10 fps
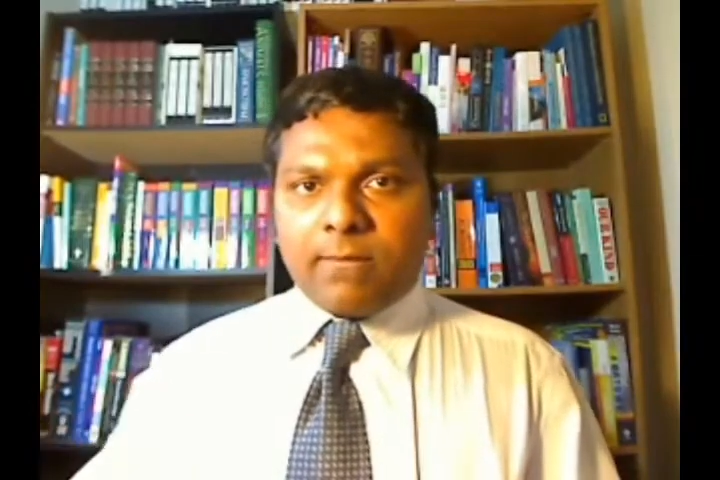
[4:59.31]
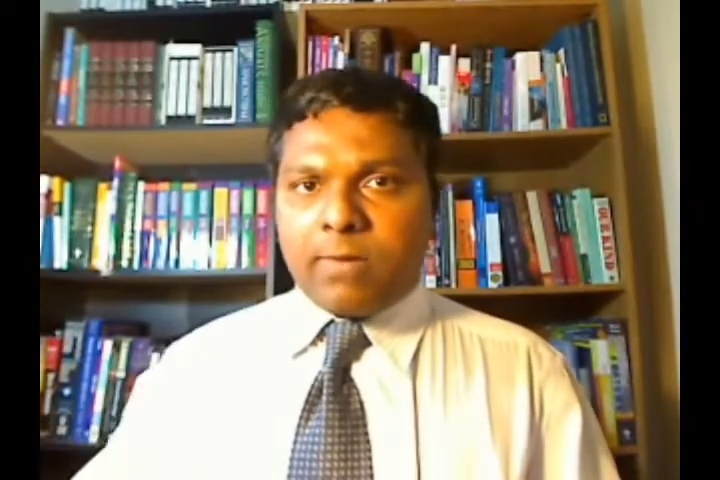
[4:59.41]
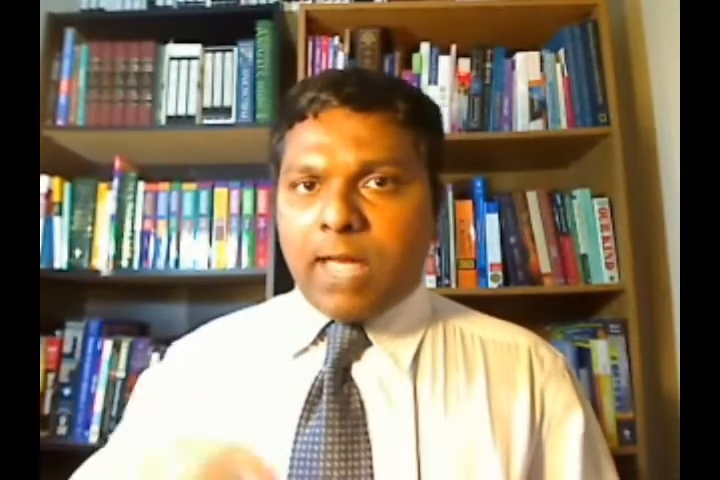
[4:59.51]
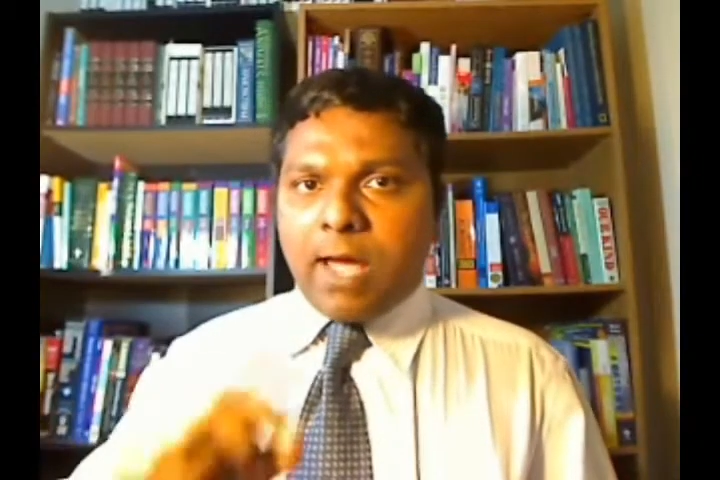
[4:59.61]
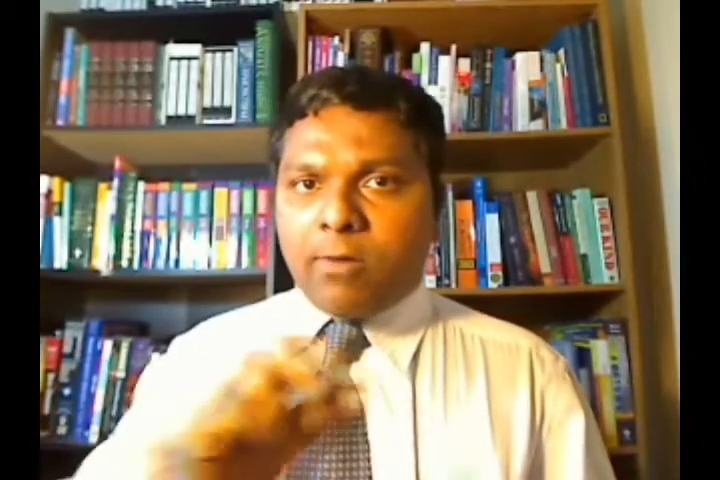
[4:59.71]
it
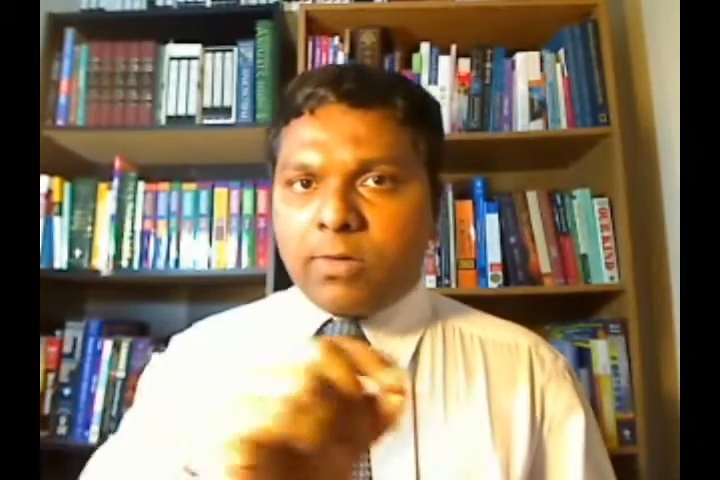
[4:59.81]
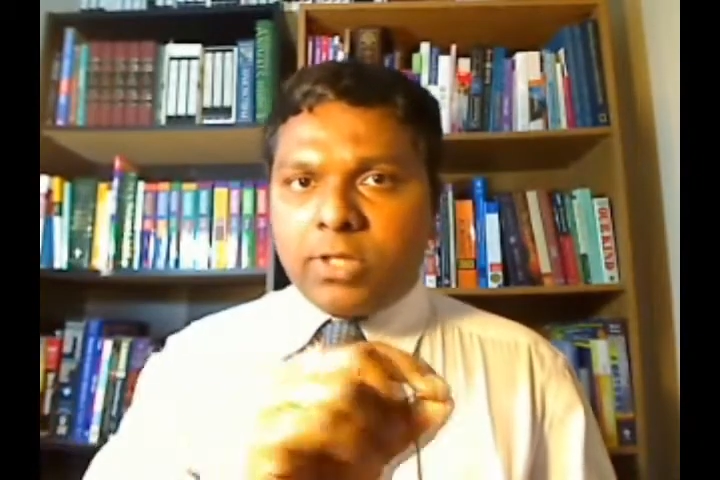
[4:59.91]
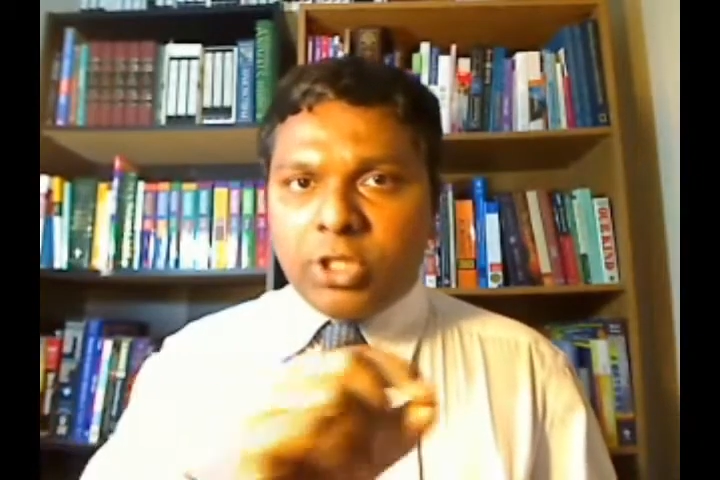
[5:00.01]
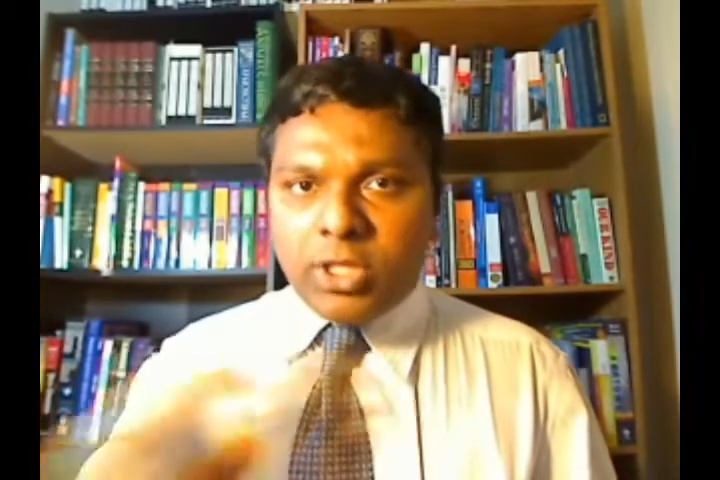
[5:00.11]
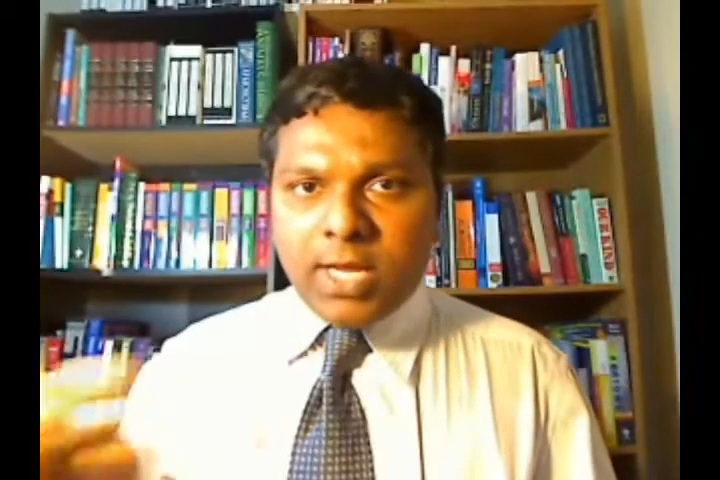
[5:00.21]
will have
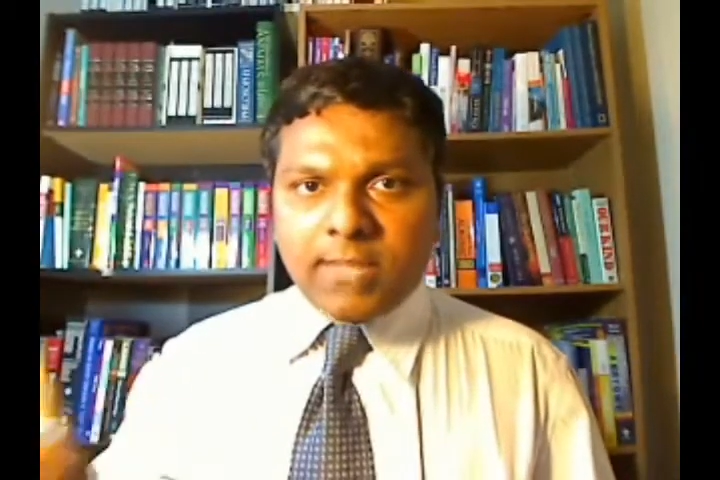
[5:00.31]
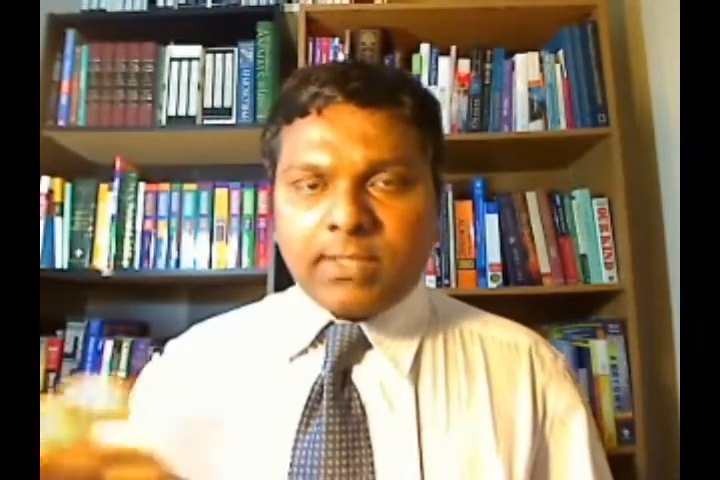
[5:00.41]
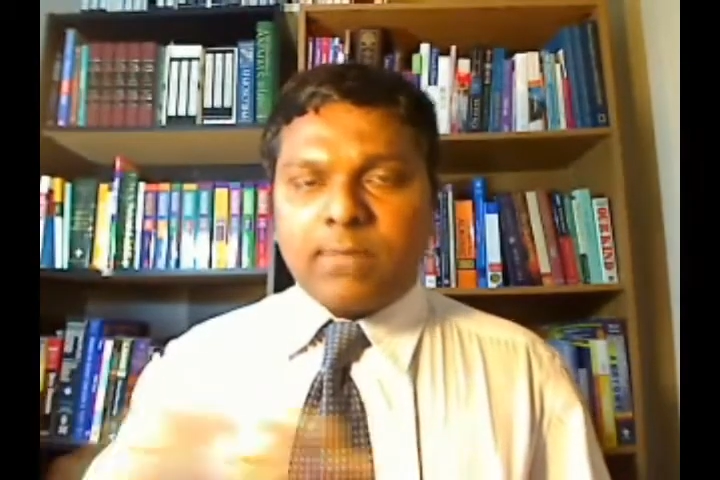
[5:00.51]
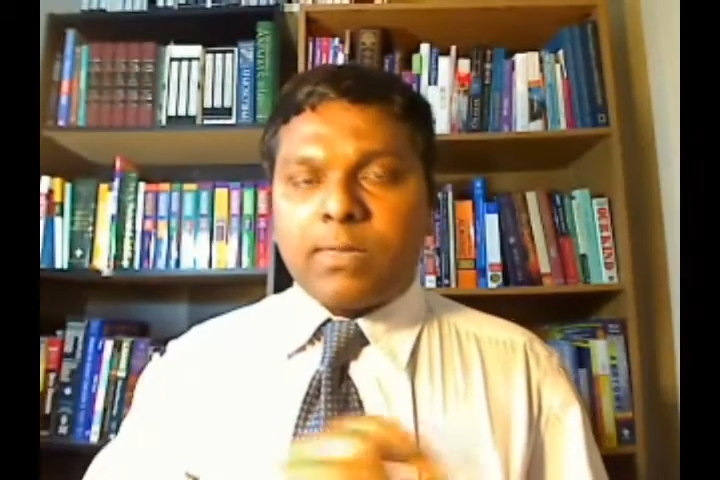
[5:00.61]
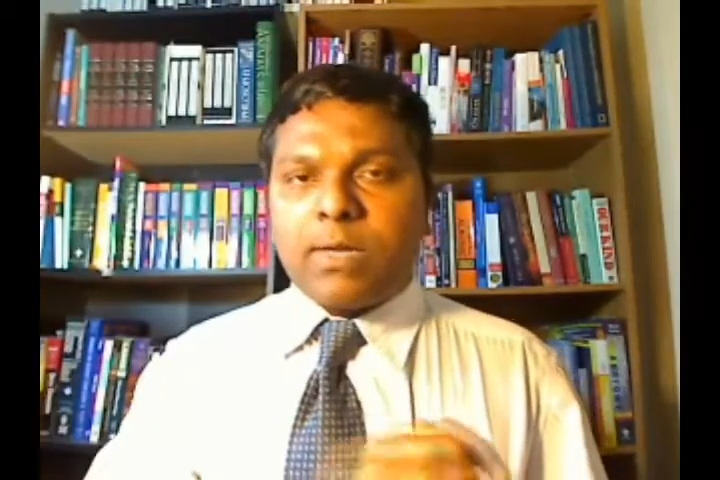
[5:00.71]
GI
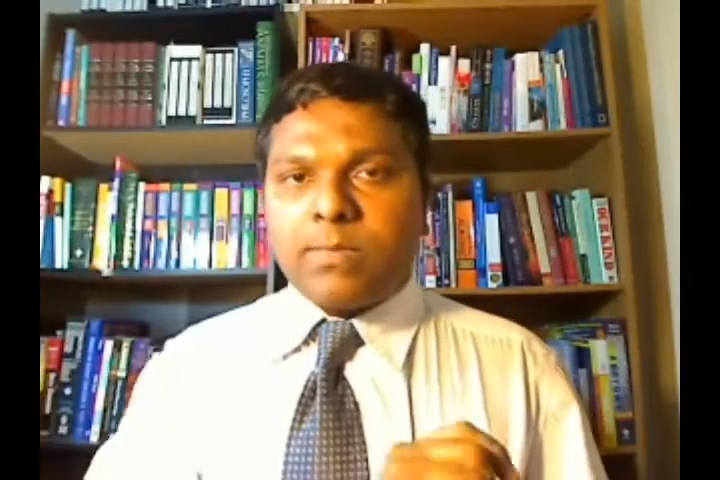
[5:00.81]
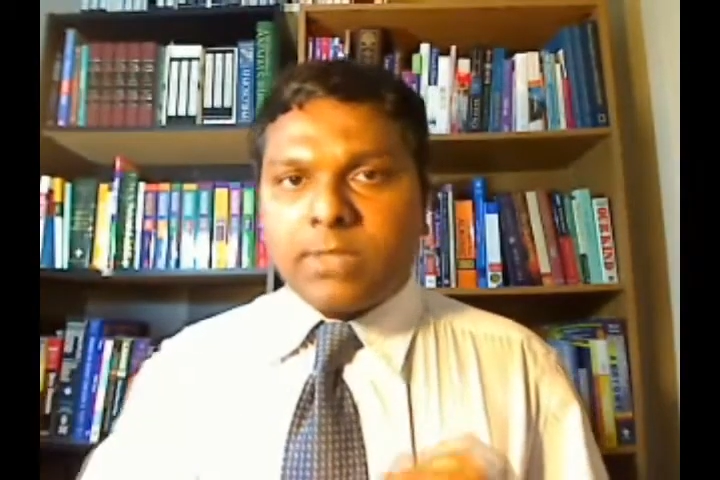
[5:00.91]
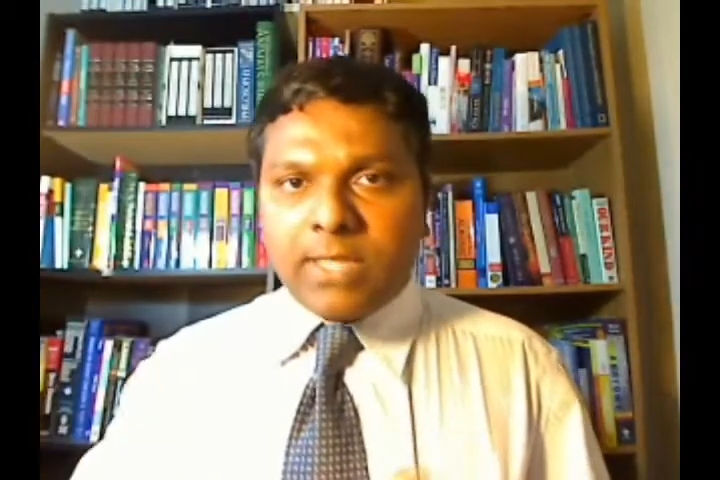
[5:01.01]
symptoms,